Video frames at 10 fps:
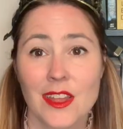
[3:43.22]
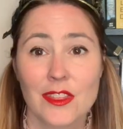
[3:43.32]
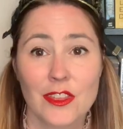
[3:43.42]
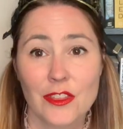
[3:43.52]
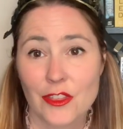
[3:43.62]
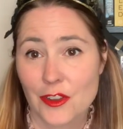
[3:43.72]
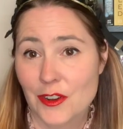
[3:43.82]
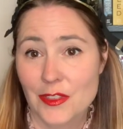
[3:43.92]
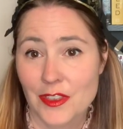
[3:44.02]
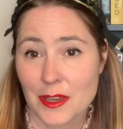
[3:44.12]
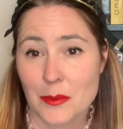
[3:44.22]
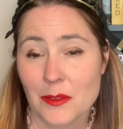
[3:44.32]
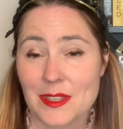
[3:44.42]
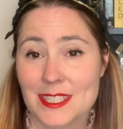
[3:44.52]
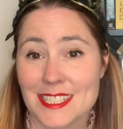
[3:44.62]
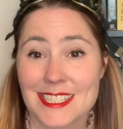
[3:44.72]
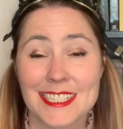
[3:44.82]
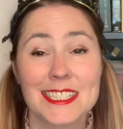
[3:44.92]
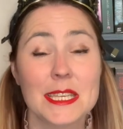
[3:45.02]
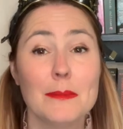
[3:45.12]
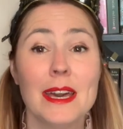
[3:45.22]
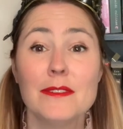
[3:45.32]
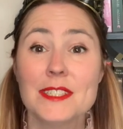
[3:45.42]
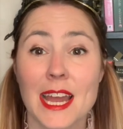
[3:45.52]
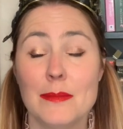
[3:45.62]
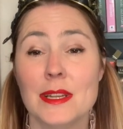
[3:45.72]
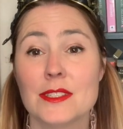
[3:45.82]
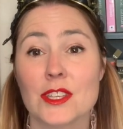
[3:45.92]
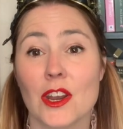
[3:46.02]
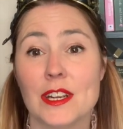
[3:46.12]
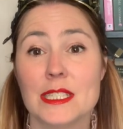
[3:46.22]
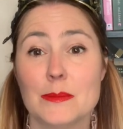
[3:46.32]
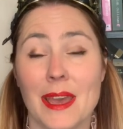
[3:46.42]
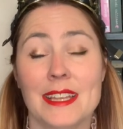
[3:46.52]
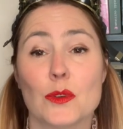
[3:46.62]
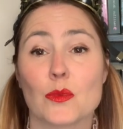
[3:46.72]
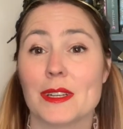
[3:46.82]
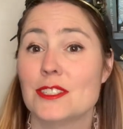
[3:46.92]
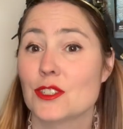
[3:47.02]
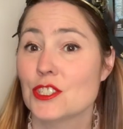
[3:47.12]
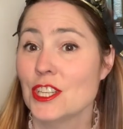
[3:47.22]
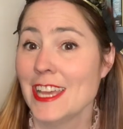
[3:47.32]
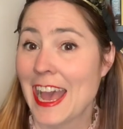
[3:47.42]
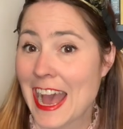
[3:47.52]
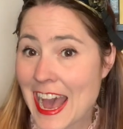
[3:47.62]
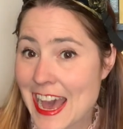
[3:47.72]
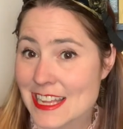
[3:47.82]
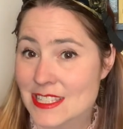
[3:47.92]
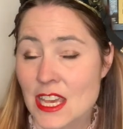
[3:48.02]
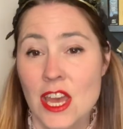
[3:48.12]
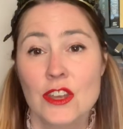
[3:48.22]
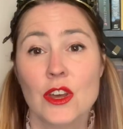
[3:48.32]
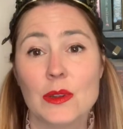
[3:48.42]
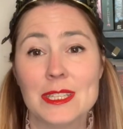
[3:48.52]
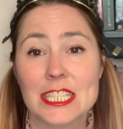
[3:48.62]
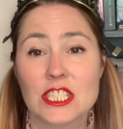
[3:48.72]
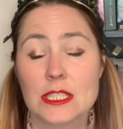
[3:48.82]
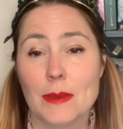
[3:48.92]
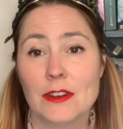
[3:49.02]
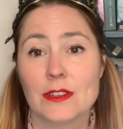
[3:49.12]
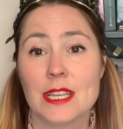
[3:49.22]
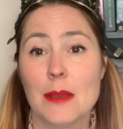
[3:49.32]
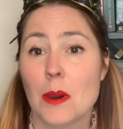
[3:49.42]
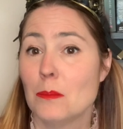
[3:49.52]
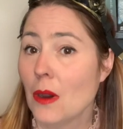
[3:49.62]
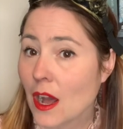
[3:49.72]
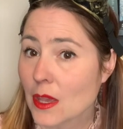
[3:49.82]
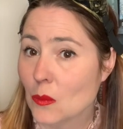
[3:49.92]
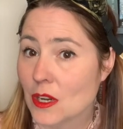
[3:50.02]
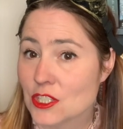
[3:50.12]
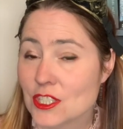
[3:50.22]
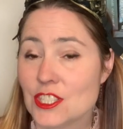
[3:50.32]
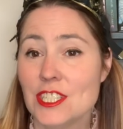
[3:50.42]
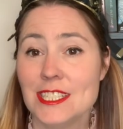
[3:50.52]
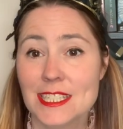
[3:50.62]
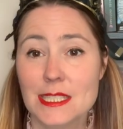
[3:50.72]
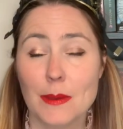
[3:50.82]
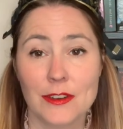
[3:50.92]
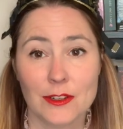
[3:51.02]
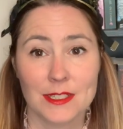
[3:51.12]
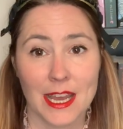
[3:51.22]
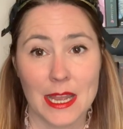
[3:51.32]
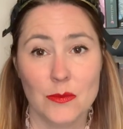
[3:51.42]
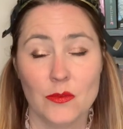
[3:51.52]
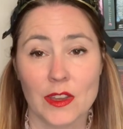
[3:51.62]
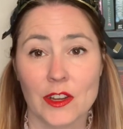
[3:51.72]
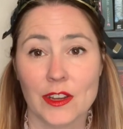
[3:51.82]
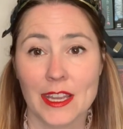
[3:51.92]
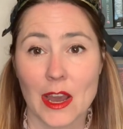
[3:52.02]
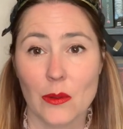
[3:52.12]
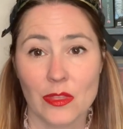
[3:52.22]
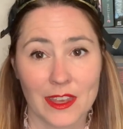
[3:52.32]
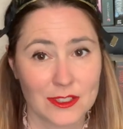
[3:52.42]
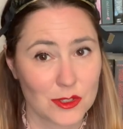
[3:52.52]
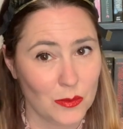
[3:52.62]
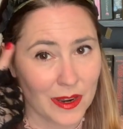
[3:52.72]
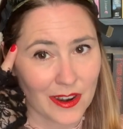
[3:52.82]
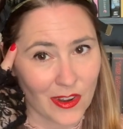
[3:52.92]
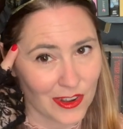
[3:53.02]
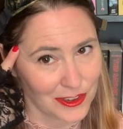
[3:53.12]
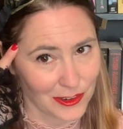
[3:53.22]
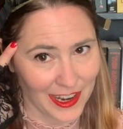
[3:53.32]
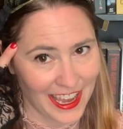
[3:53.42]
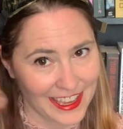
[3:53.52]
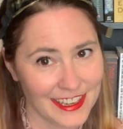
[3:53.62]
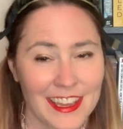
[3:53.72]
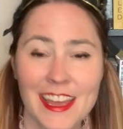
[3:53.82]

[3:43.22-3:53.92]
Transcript: The third thing about this season is the amount of time that Zara spent researching hats. Not only did she spend her time on pocket watches, she did spend her time figuring out things to wear on your head.